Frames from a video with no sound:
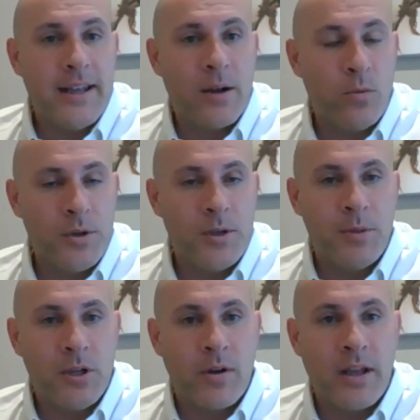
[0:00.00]
Dad, wouldn't it
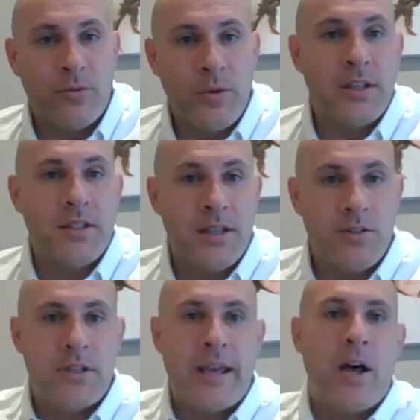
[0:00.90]
be great if we
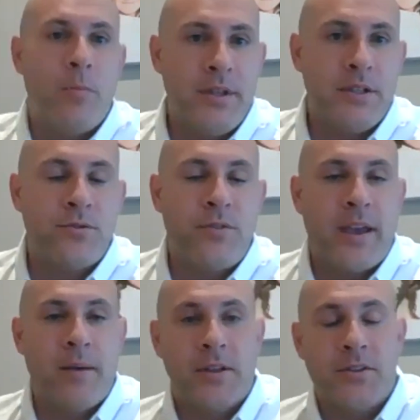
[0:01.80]
continued to help these
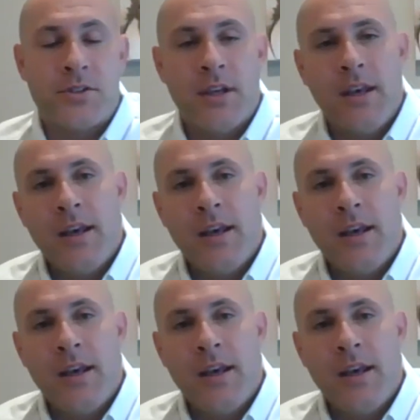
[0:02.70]
families